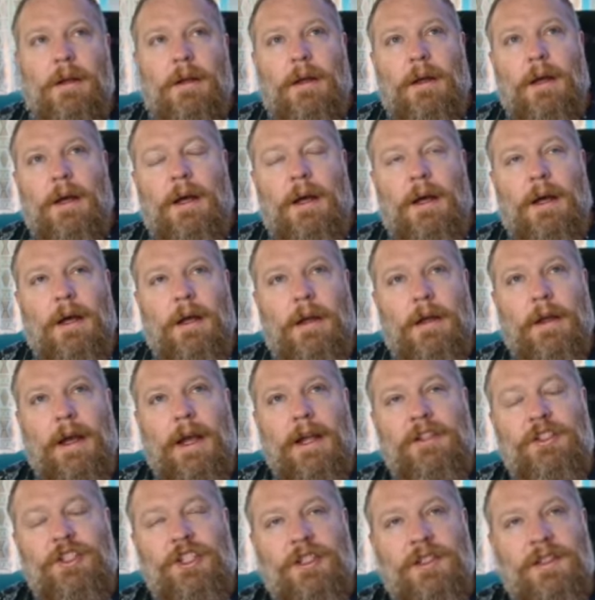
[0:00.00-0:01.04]

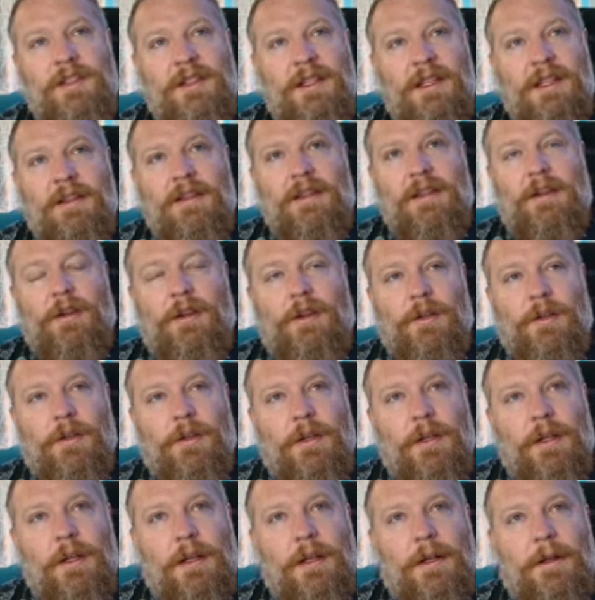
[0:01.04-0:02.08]
I just think that
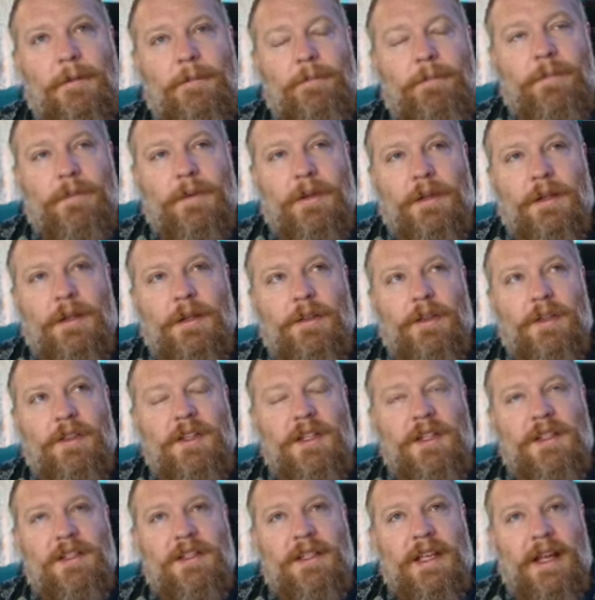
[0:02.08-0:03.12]

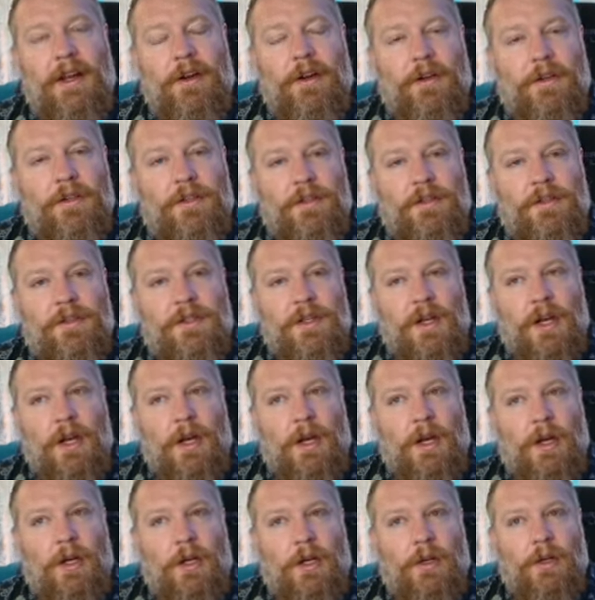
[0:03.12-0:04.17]
these characters
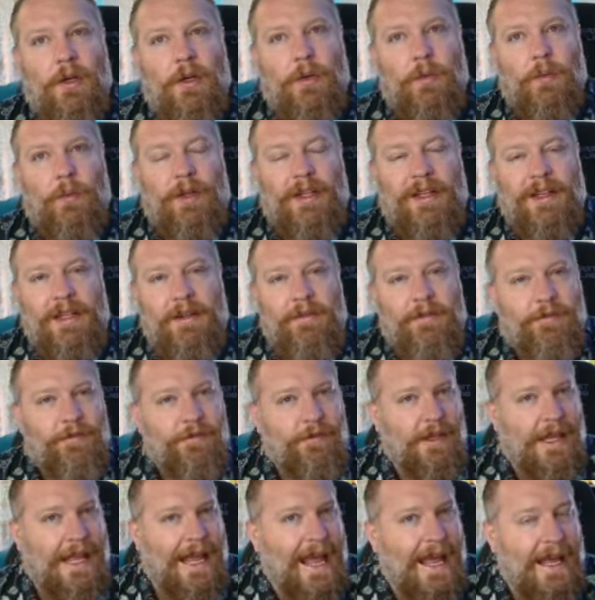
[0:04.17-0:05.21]
are really
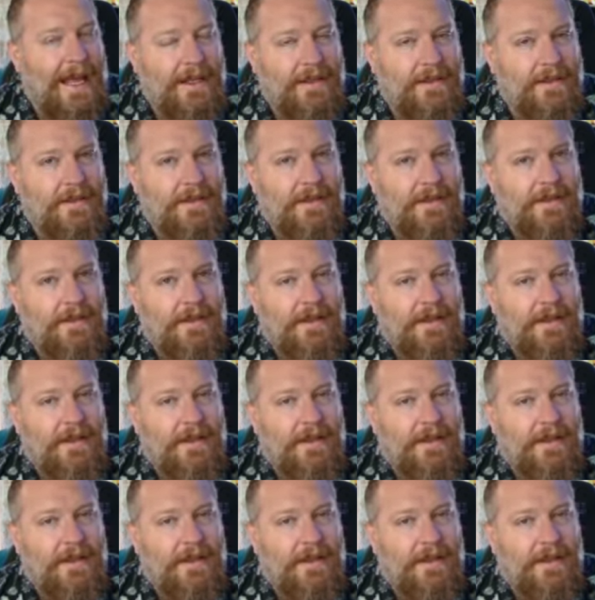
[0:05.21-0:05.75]
flat.